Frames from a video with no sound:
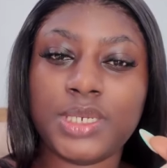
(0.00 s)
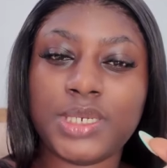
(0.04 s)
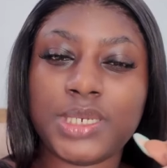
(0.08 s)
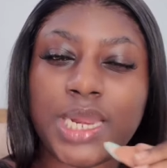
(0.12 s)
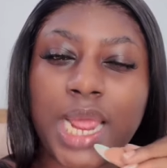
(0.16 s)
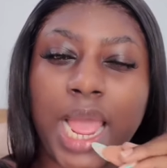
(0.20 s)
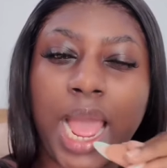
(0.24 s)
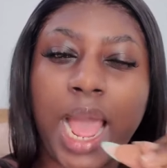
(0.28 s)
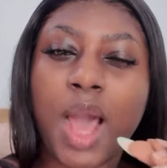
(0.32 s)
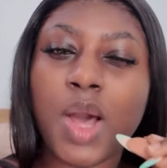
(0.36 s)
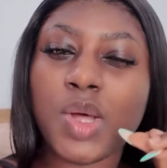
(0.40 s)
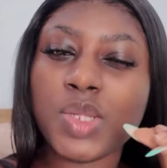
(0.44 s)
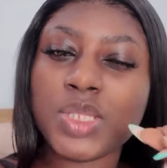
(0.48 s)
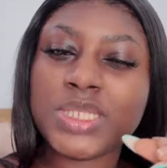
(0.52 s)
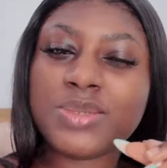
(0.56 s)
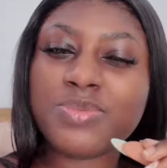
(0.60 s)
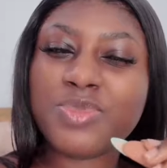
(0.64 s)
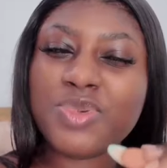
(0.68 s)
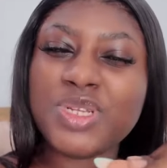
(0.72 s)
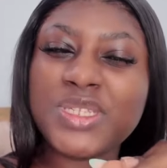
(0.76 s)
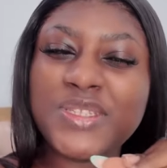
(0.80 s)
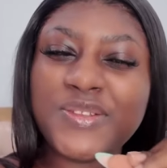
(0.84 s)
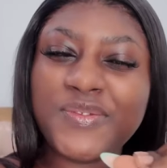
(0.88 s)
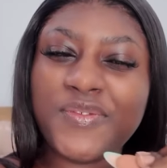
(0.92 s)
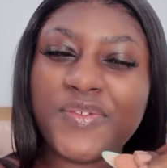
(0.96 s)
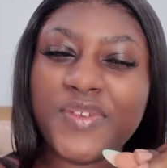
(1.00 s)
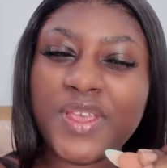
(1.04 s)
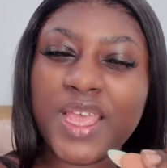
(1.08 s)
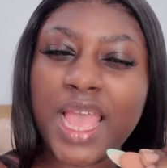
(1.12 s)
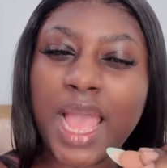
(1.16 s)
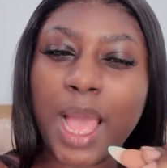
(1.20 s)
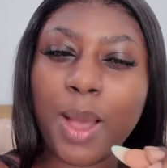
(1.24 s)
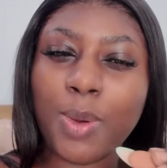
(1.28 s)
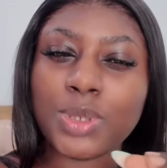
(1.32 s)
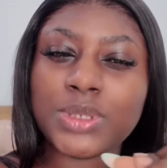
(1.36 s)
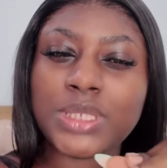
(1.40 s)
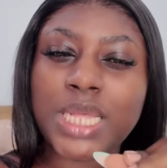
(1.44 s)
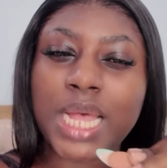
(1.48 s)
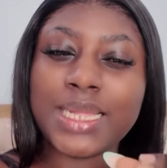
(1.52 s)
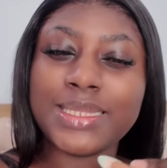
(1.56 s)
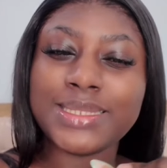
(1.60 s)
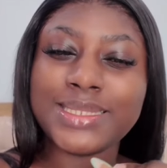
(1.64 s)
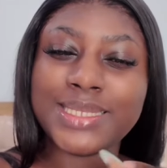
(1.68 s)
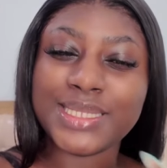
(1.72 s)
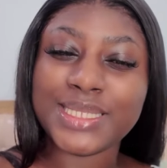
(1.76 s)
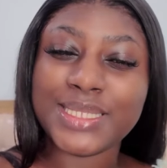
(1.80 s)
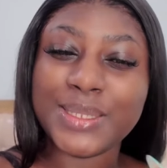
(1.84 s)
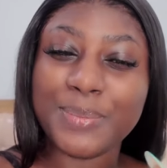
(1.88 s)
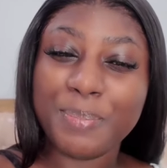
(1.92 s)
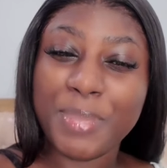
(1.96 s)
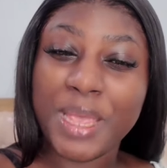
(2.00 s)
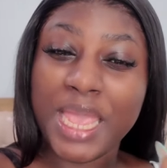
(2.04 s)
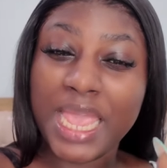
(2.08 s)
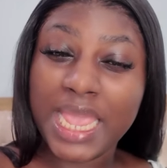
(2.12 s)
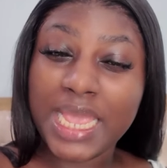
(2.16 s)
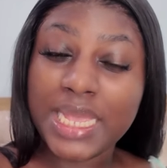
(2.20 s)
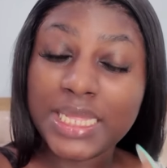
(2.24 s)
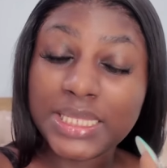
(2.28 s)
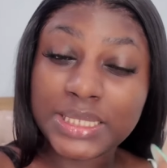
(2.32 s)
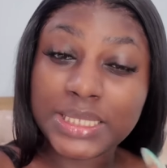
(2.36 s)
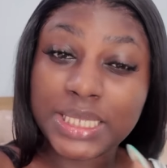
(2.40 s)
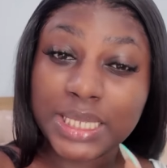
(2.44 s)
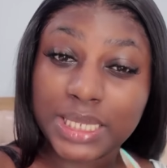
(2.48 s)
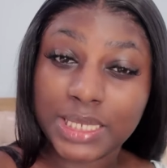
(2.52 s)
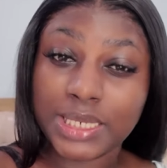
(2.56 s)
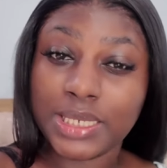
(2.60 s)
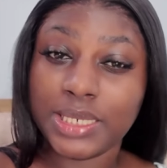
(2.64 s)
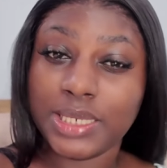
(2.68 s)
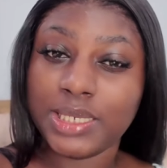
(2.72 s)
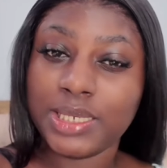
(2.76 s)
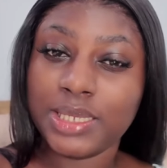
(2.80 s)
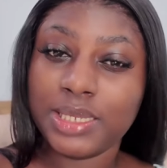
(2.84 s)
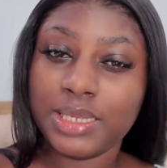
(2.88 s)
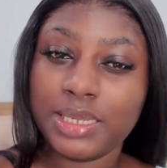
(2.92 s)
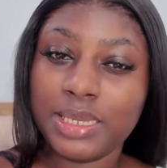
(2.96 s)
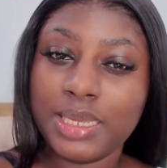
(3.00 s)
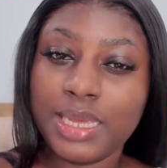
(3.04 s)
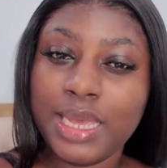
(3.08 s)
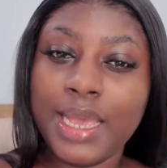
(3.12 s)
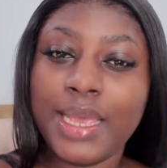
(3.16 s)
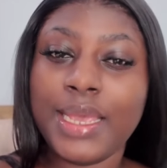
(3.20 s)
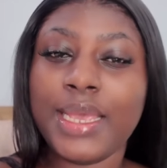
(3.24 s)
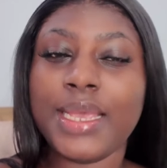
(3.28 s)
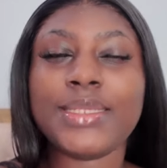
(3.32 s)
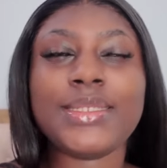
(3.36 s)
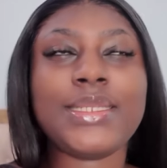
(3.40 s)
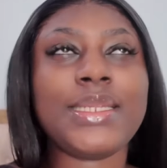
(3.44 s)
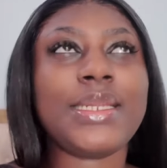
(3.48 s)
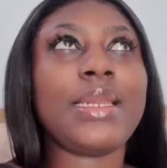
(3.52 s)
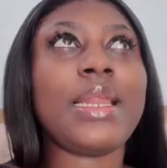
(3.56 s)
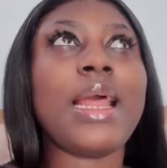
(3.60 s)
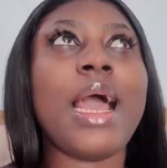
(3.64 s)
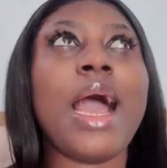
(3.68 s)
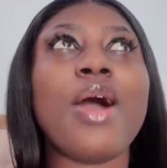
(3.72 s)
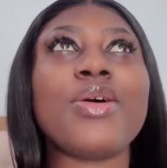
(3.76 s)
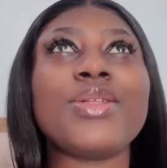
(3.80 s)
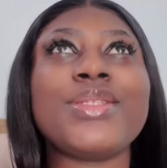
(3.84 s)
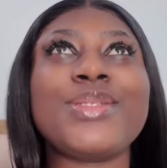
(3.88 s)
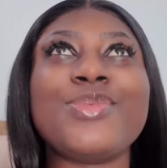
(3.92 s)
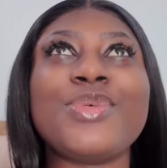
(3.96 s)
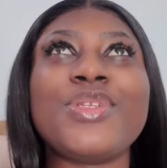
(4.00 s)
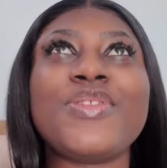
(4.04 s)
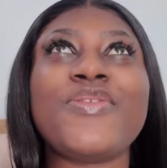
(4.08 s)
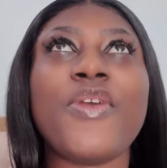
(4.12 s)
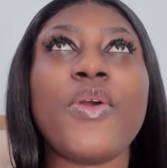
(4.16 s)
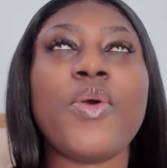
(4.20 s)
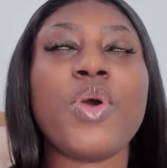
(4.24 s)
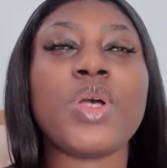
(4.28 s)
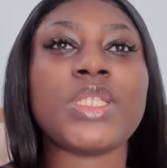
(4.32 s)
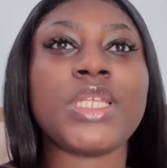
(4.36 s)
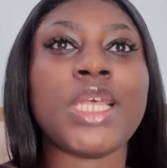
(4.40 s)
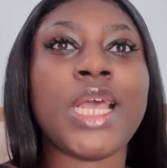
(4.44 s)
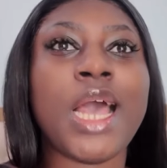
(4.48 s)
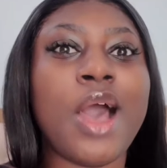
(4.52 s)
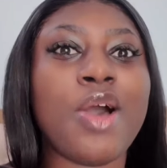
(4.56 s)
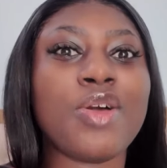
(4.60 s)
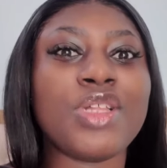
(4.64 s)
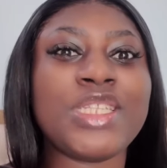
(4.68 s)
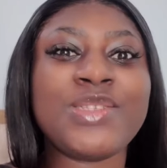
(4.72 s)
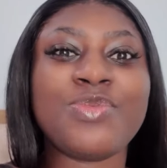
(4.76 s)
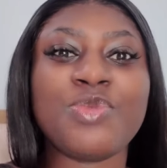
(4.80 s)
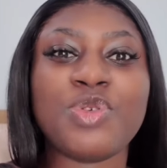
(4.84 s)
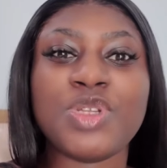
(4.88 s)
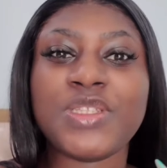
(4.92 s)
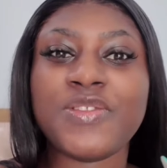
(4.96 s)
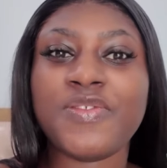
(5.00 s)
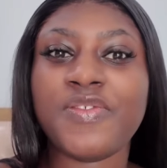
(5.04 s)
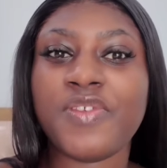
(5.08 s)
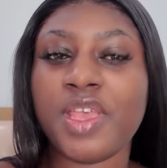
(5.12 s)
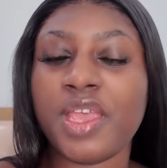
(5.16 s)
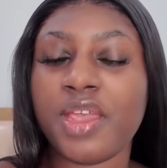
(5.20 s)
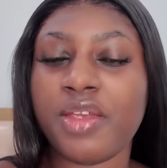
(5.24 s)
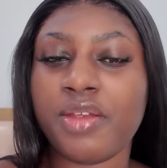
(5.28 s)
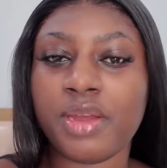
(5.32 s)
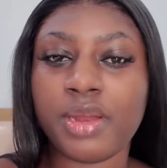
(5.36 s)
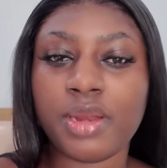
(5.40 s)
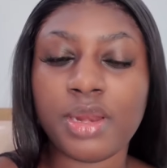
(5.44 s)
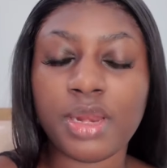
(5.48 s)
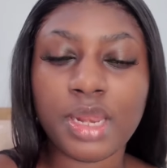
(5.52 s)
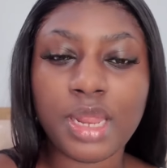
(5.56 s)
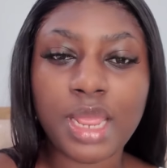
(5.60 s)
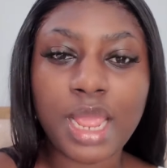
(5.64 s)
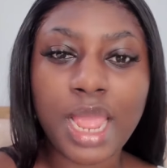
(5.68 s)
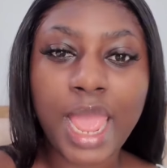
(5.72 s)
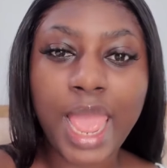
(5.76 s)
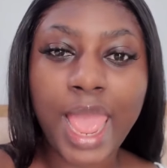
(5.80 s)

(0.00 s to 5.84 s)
the atmosphere. I was anticipating yesterday. The atmosphere wasn't atmosphering.